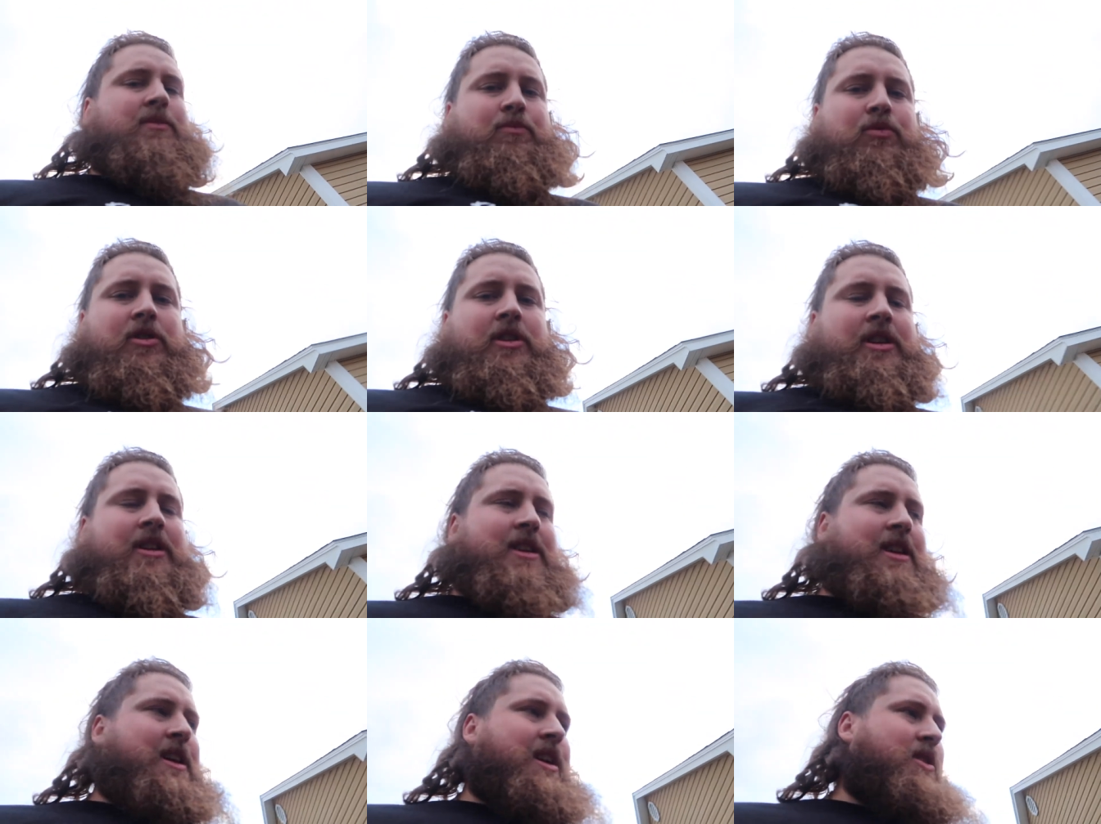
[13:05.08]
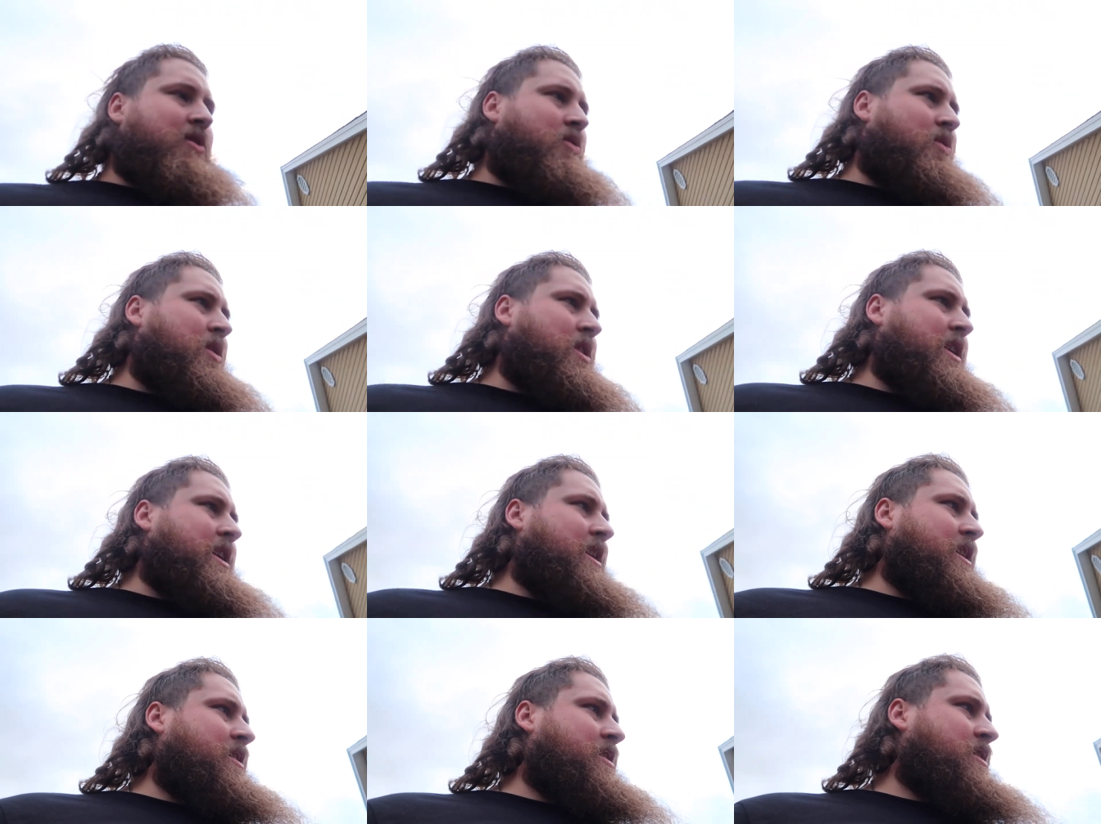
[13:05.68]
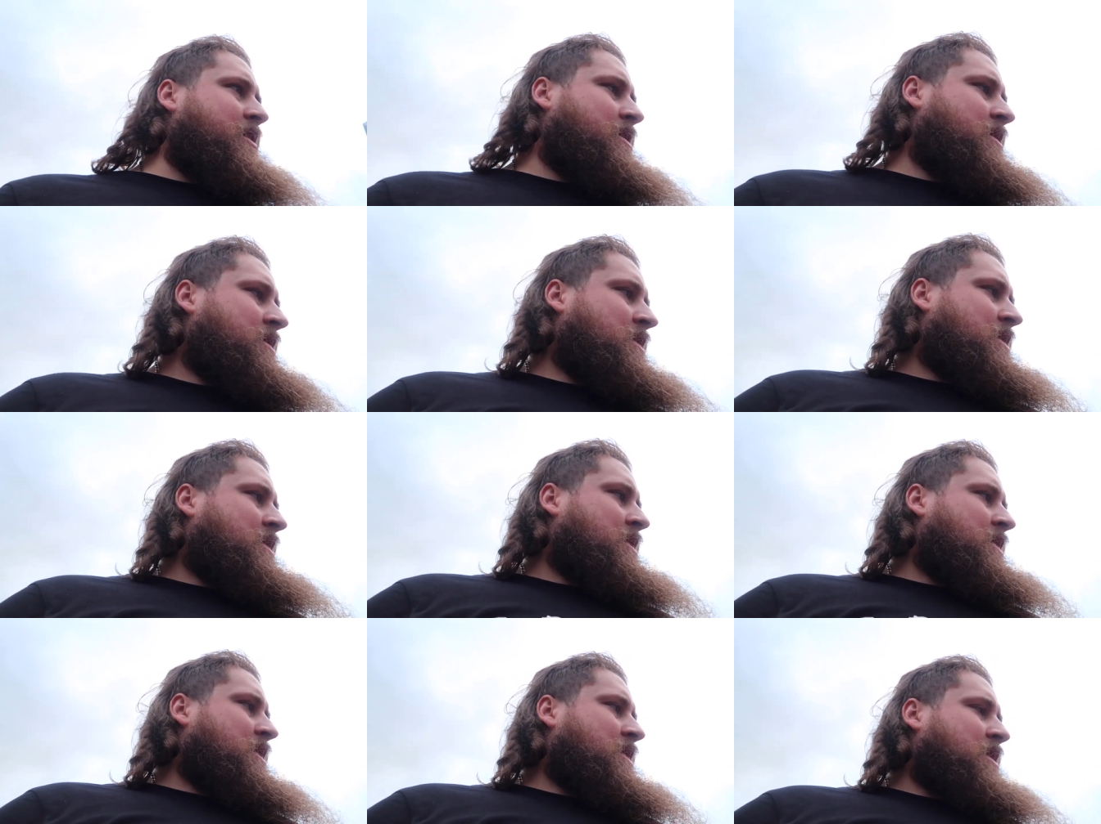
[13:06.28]
pretty dang quiet.
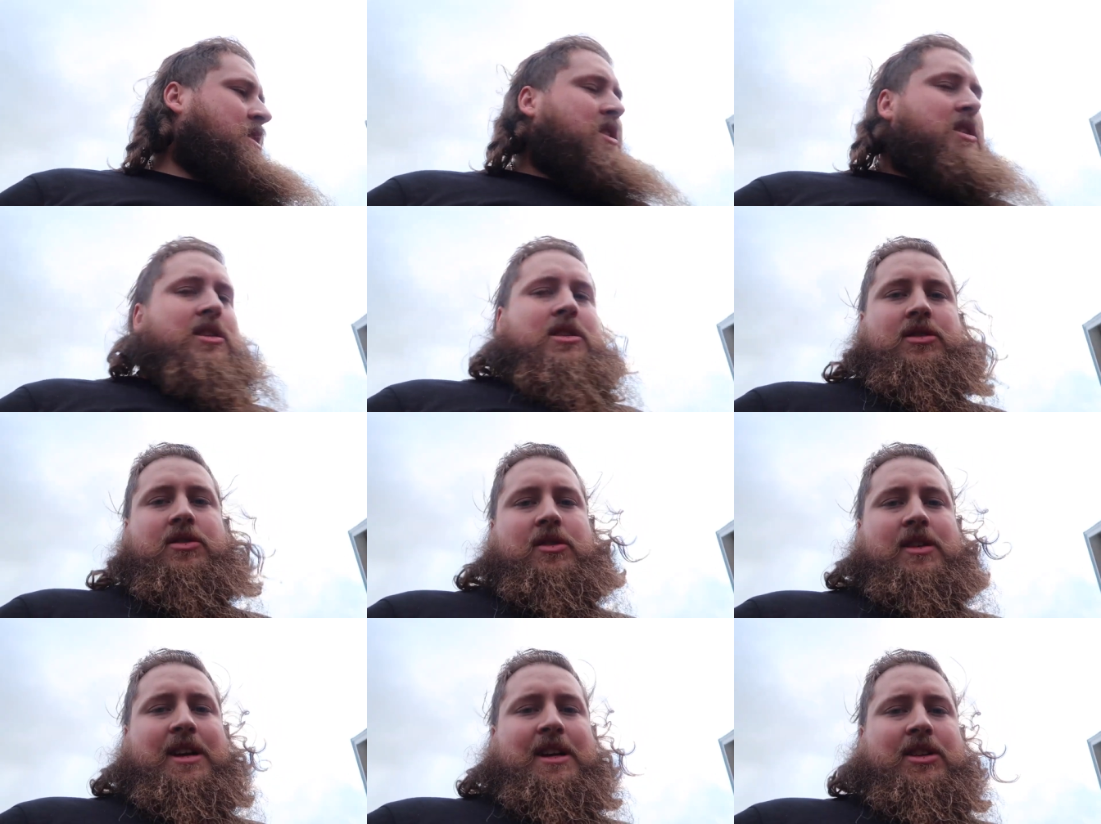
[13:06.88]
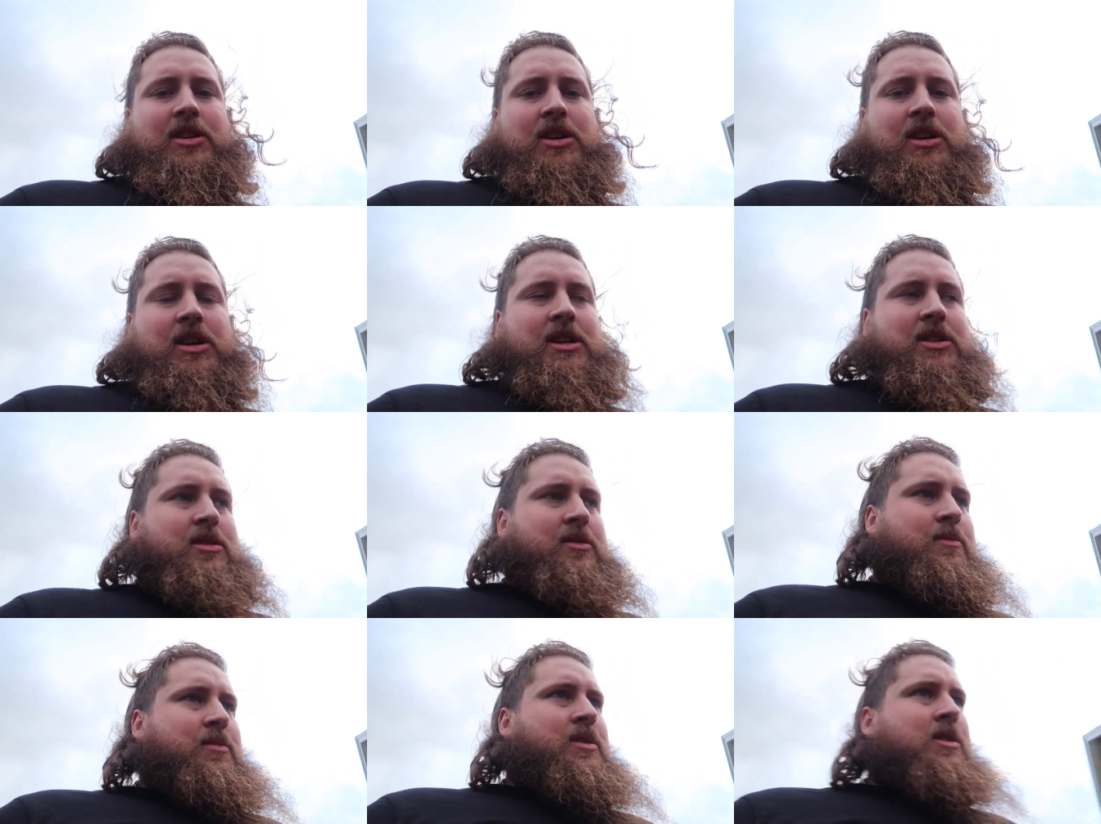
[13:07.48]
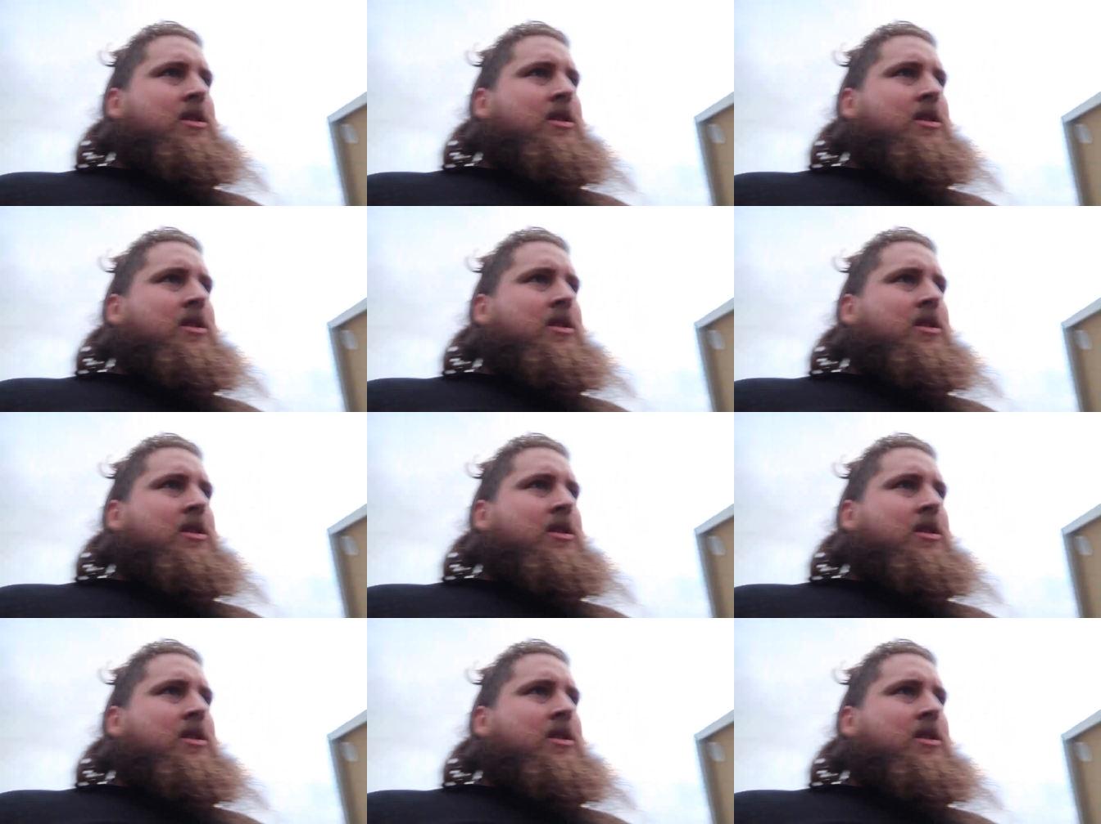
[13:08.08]
So that's awesome.